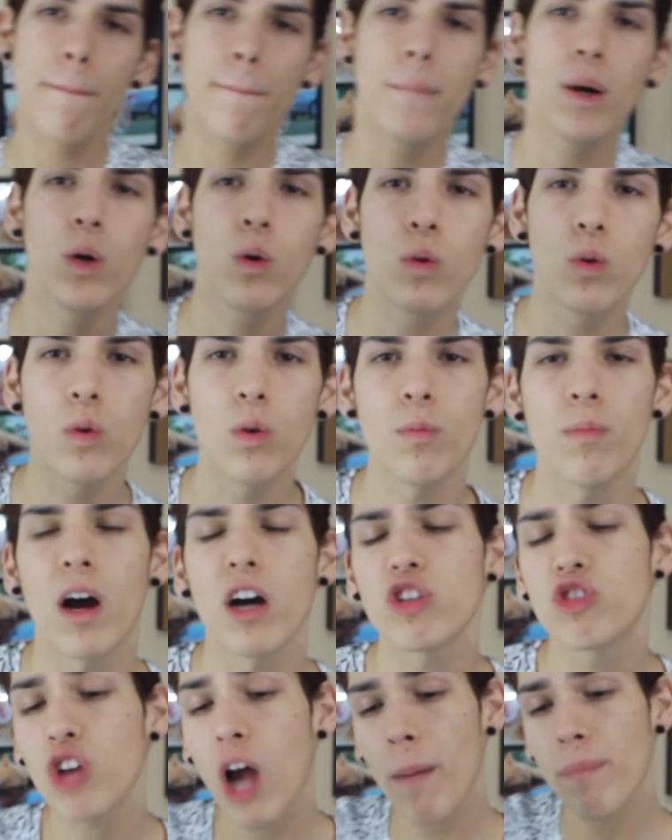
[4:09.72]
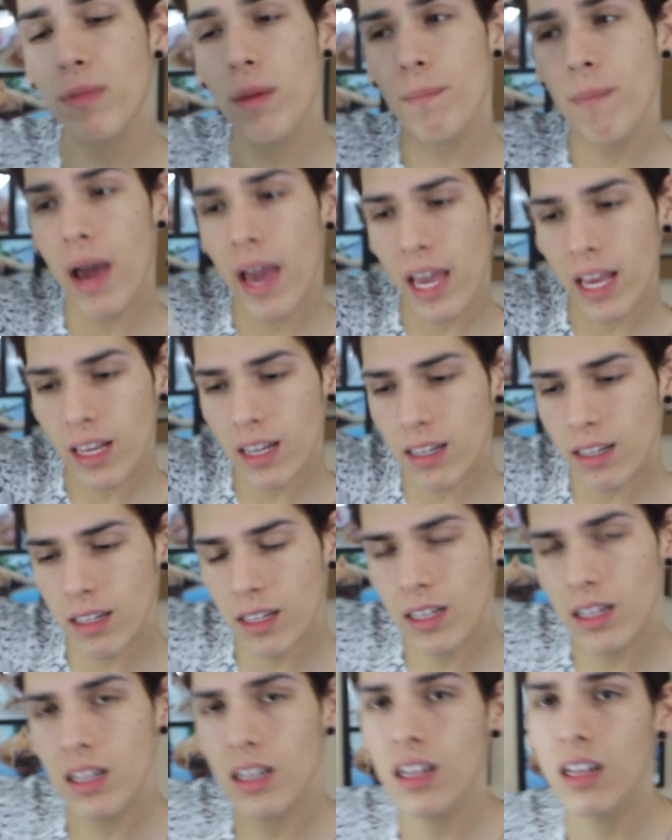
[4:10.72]
Boom, I drop the mic.
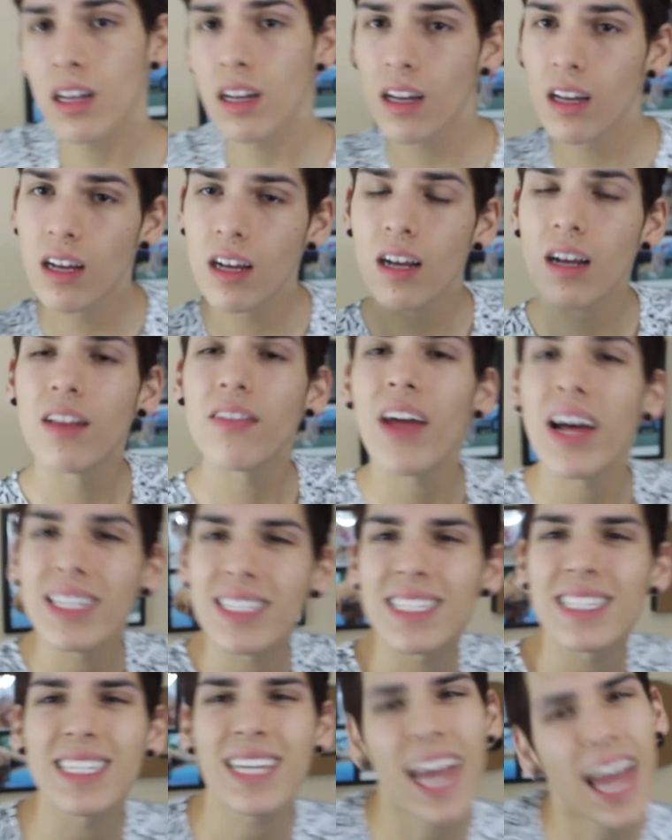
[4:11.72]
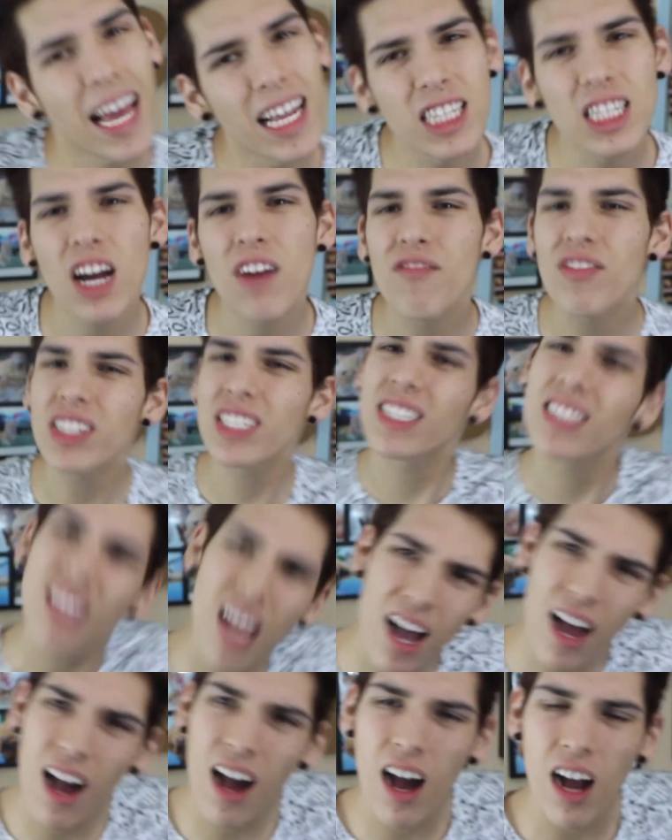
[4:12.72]
That's the end of the
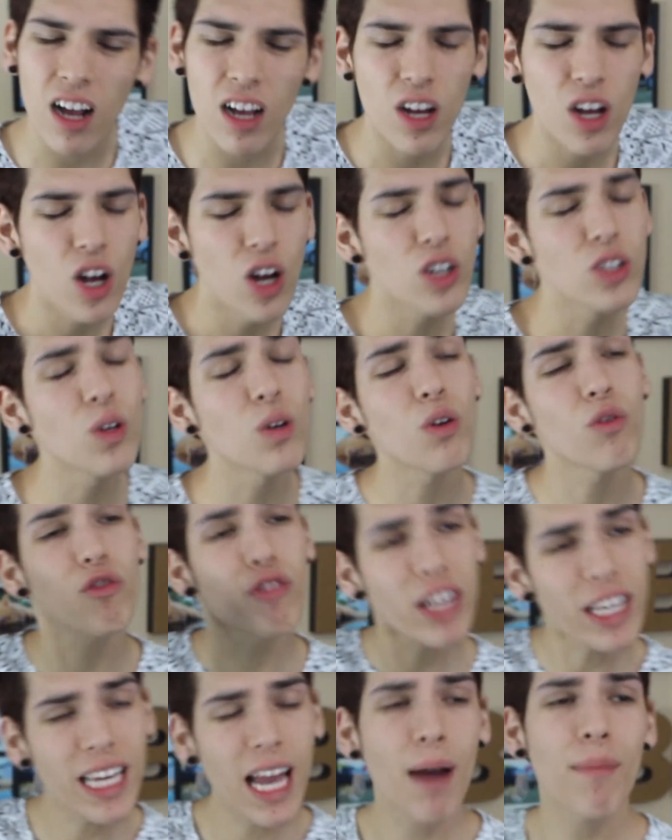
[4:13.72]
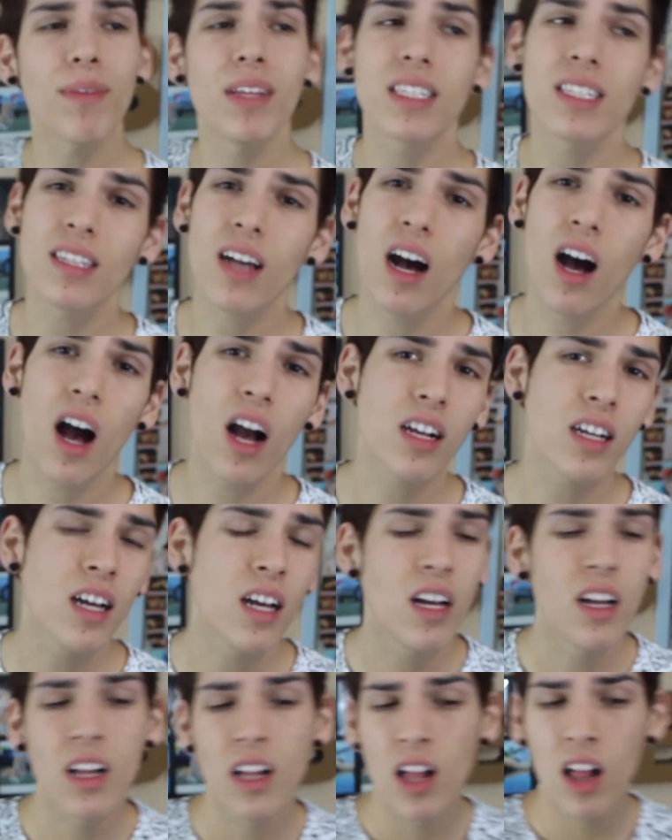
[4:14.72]
song. So to recap the song,
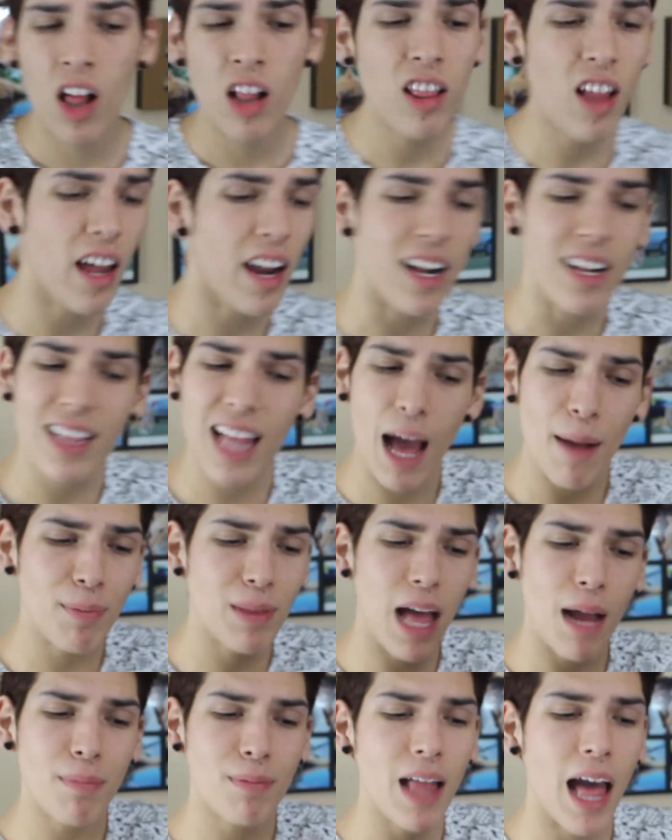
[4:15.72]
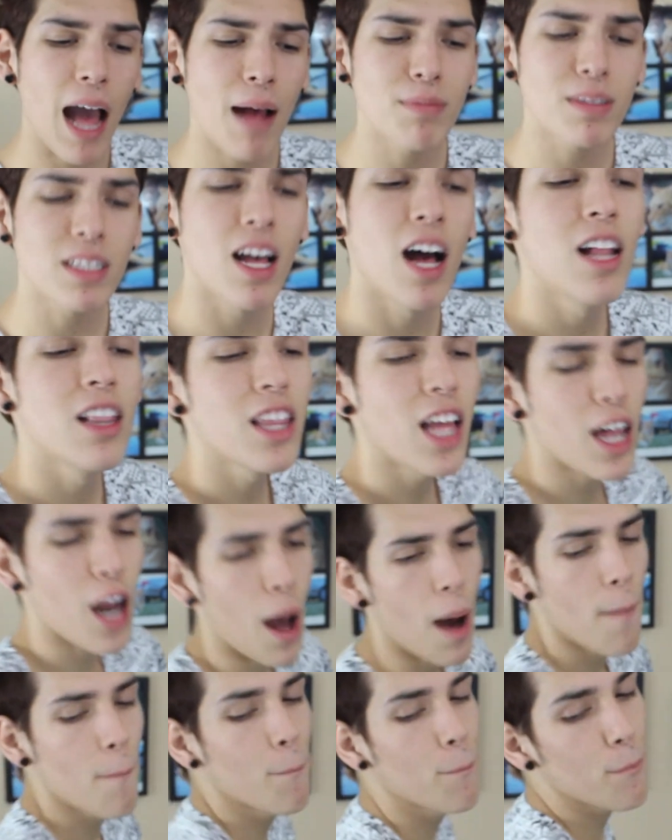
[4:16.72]
a lot of clap, clap, claps, a lot
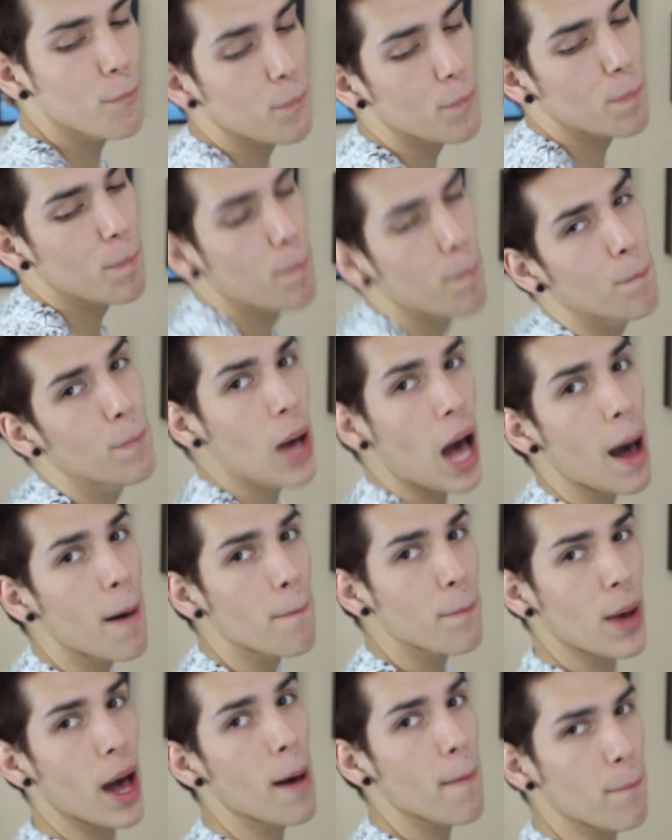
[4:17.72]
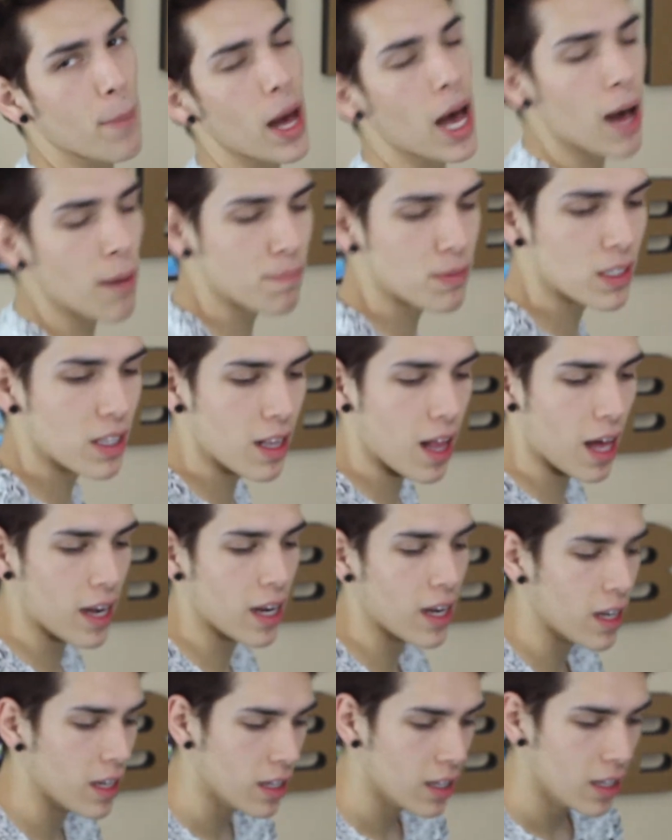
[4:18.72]
of pop, pop, pops, a lot
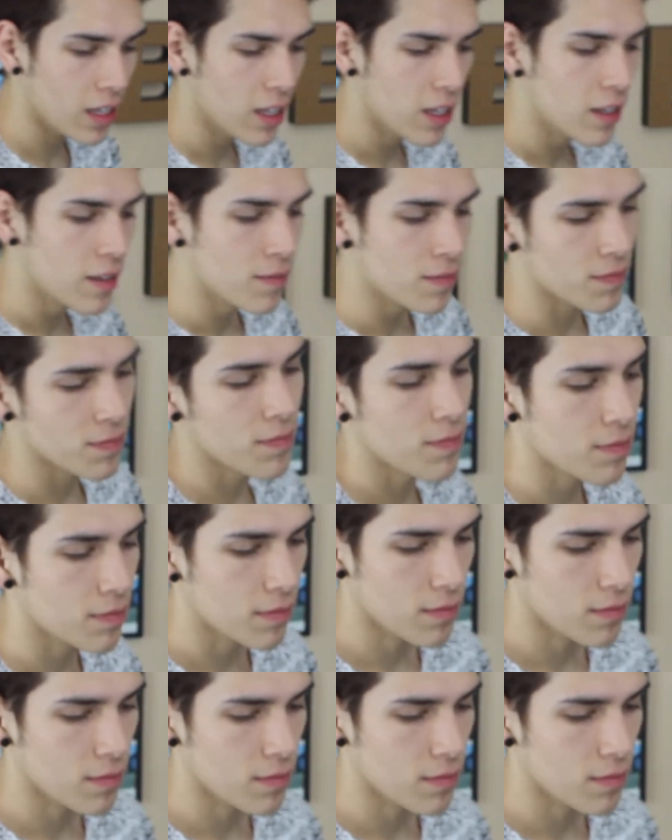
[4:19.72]
of